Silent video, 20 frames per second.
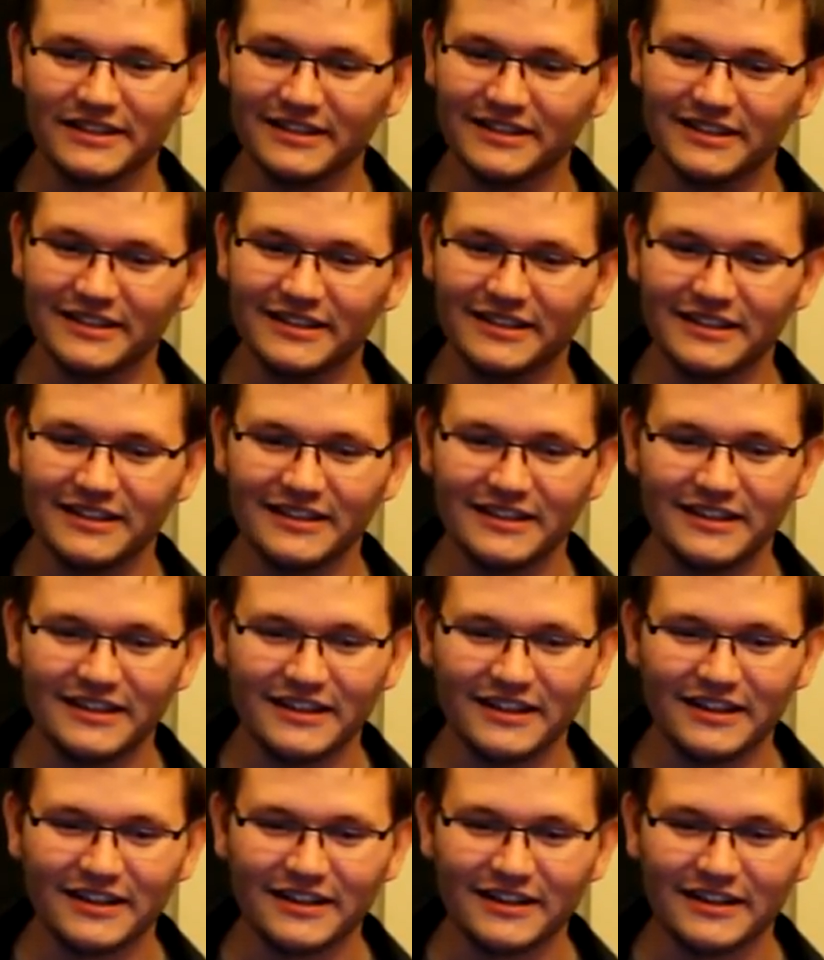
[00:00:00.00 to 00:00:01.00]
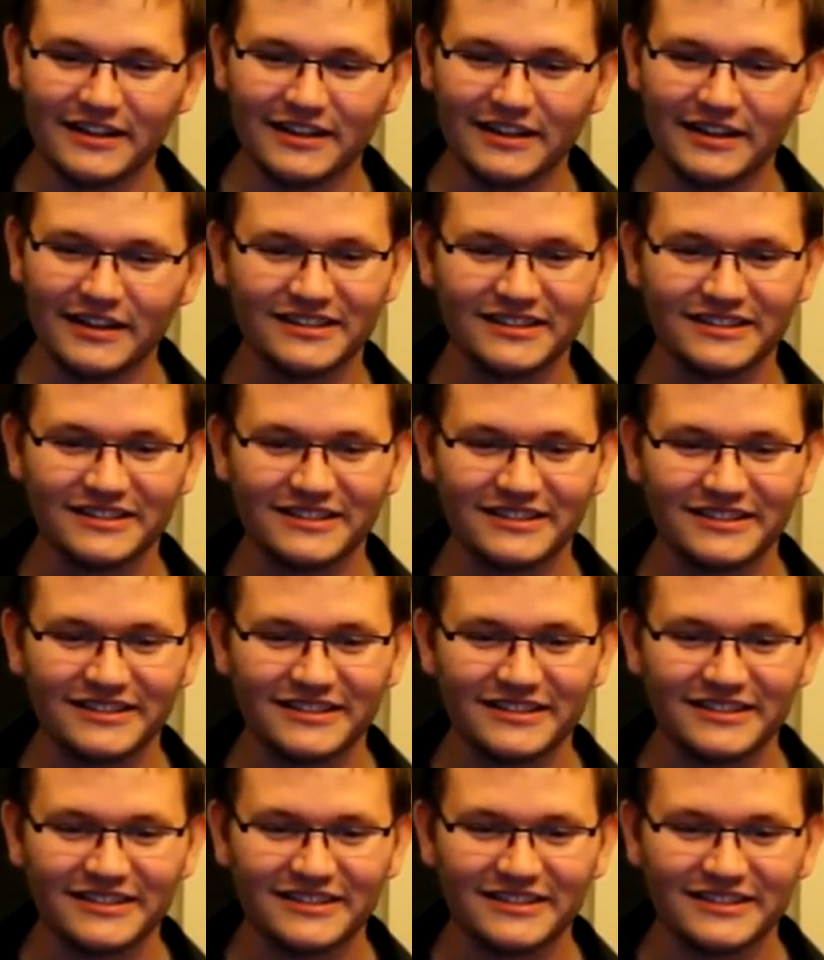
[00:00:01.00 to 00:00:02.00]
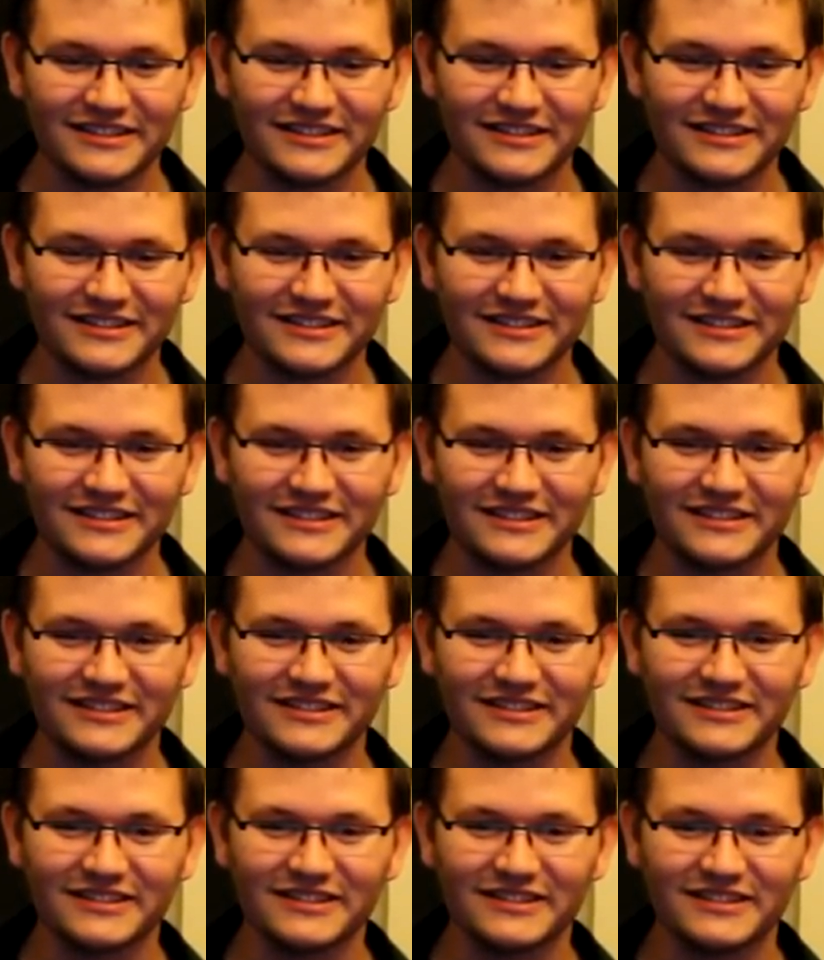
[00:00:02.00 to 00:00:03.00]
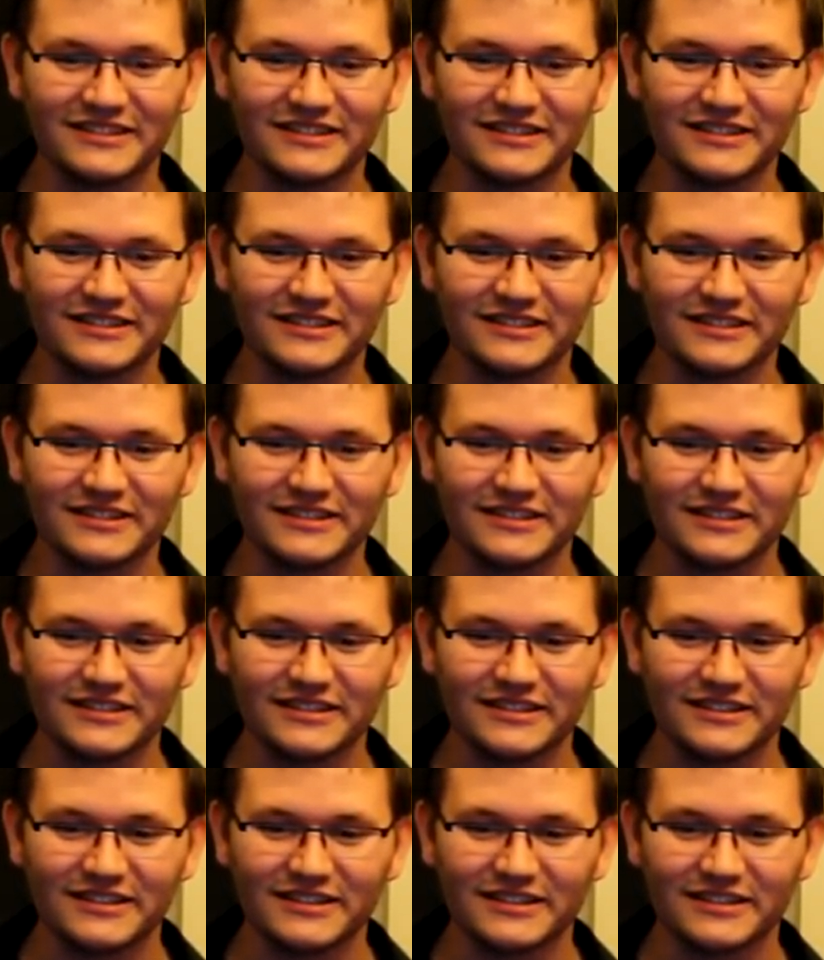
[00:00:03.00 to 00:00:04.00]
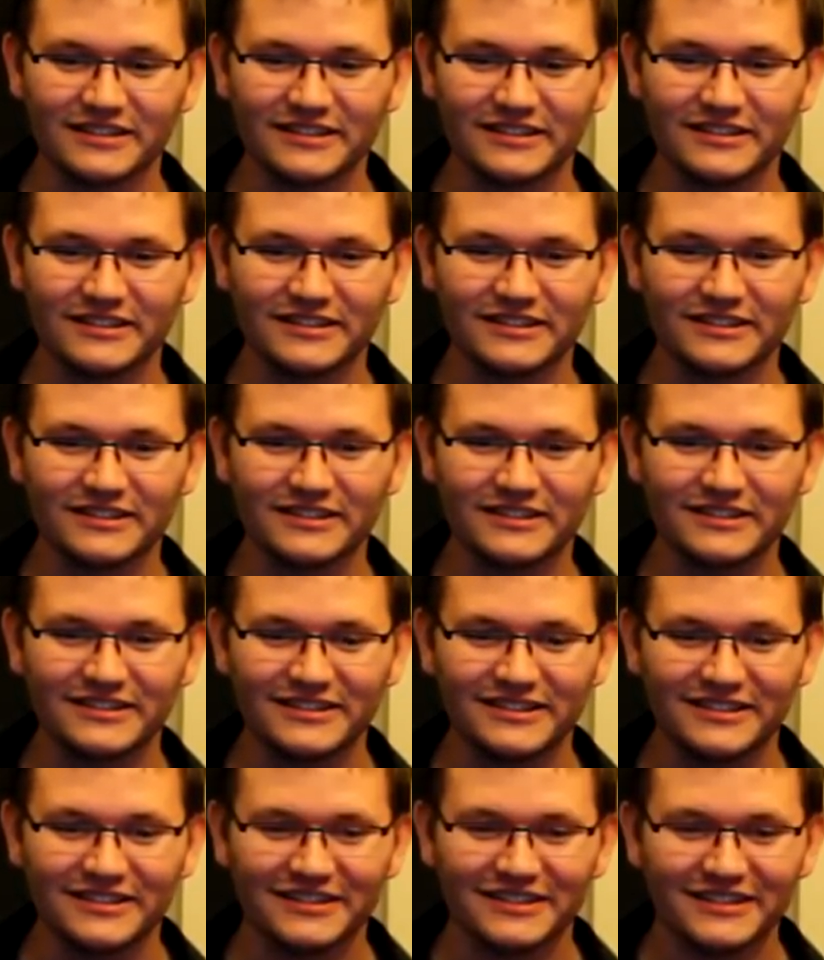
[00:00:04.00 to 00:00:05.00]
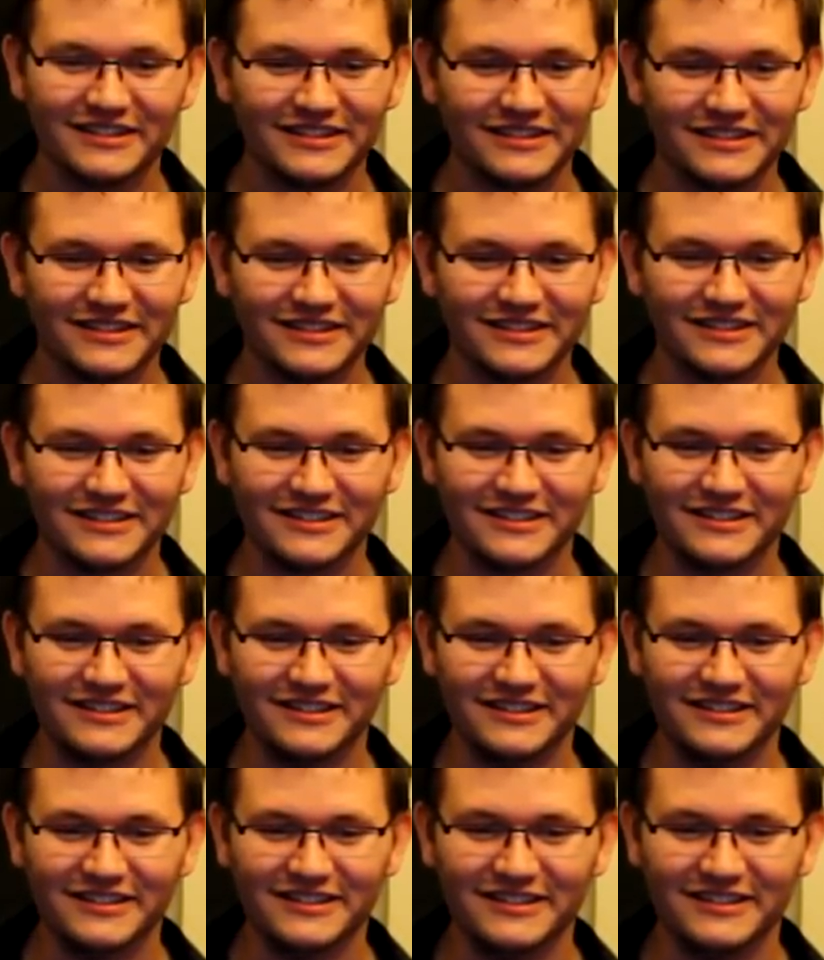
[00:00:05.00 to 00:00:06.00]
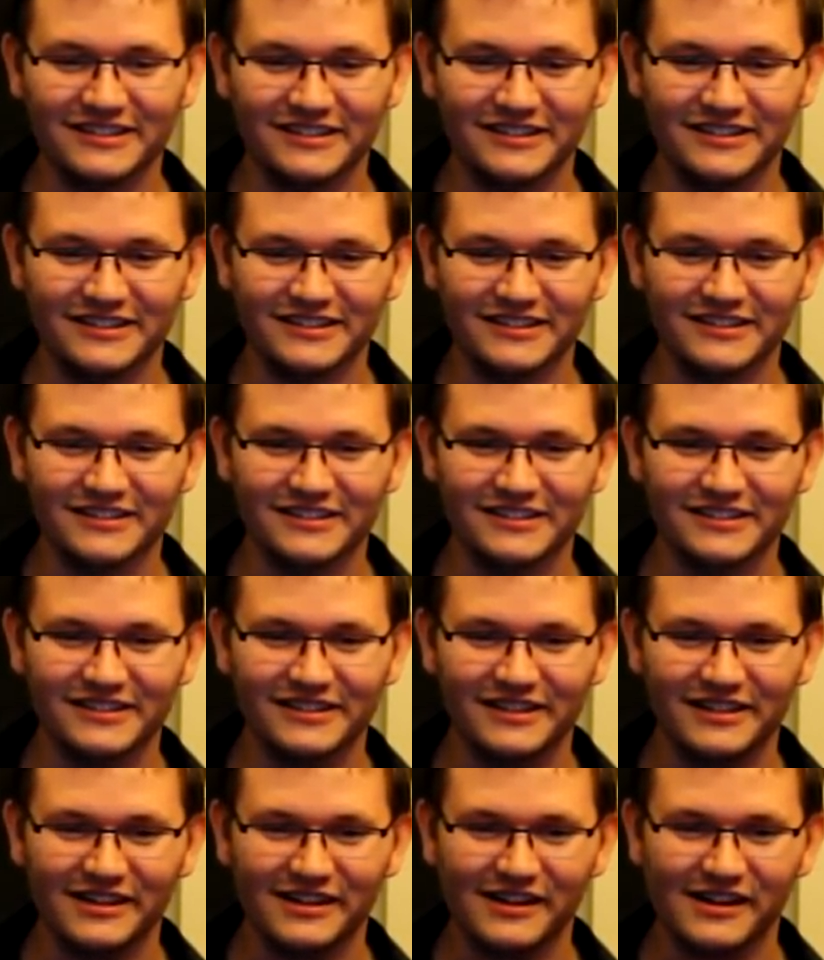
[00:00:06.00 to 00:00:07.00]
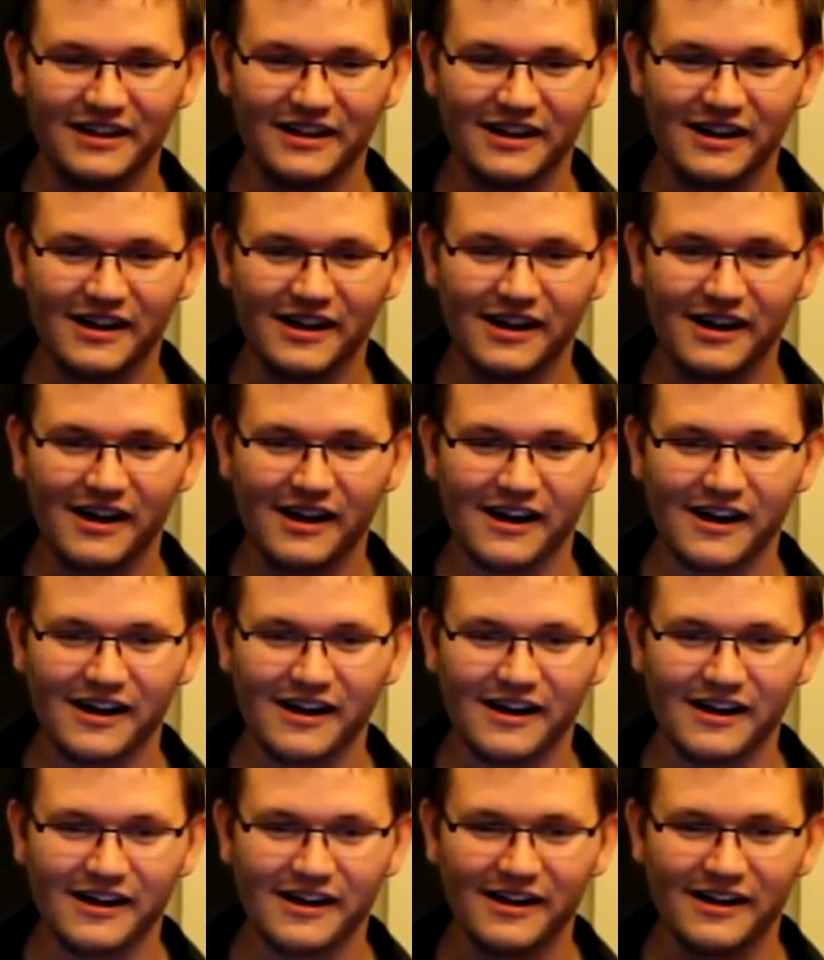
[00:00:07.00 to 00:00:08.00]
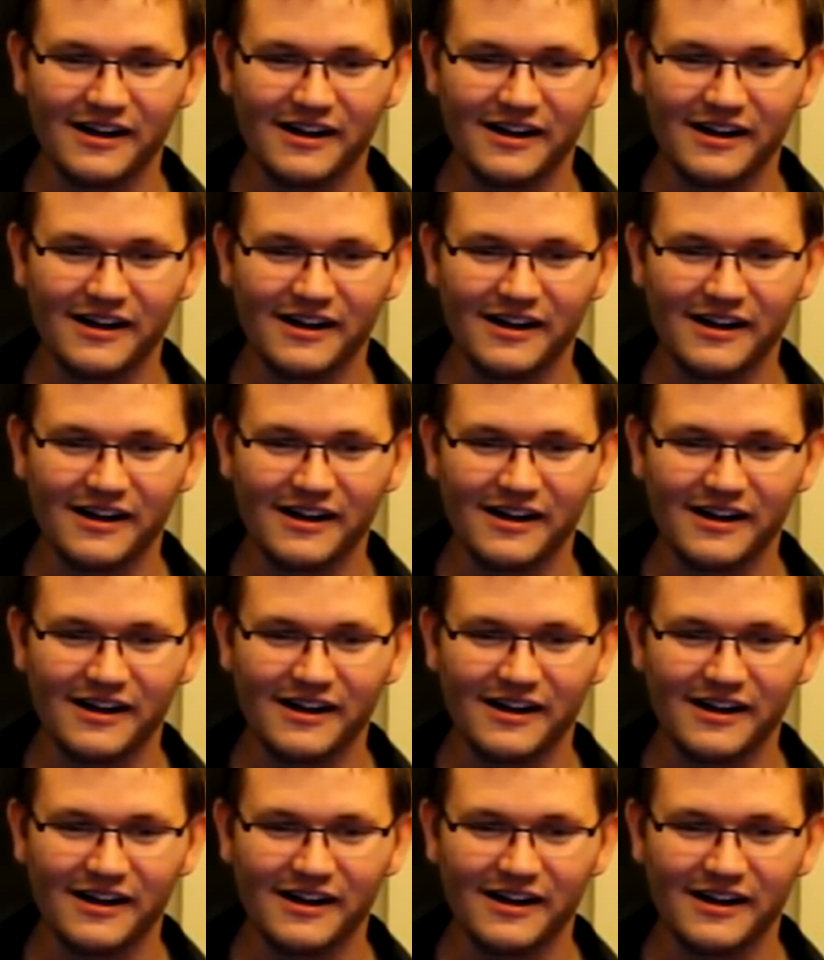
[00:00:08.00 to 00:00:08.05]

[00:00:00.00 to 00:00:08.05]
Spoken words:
This person isn't speaking.